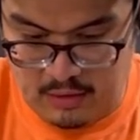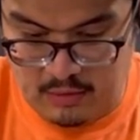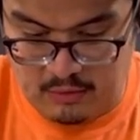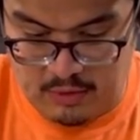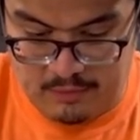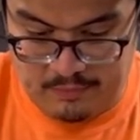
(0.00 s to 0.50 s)

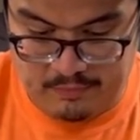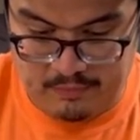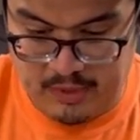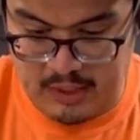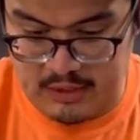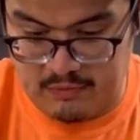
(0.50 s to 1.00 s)
Well,
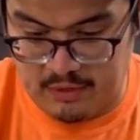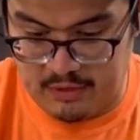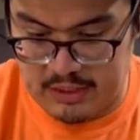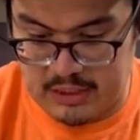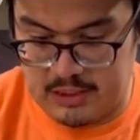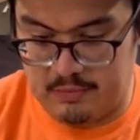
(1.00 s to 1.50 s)
because of all
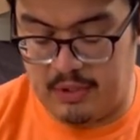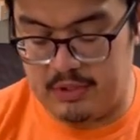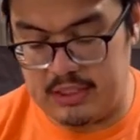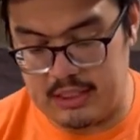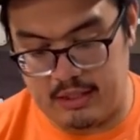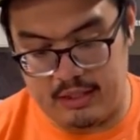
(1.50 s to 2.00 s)
this
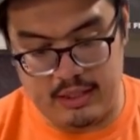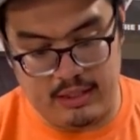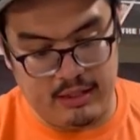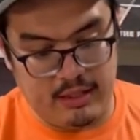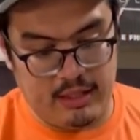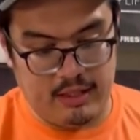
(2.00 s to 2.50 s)
spalting on here,
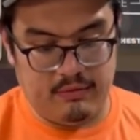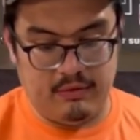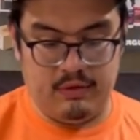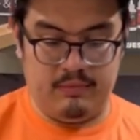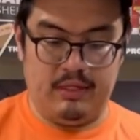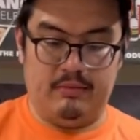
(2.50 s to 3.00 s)
you're not going to
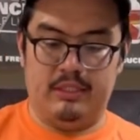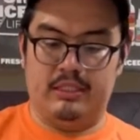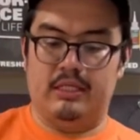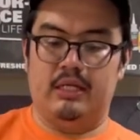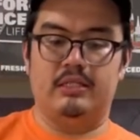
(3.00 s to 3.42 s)
really be able to see it.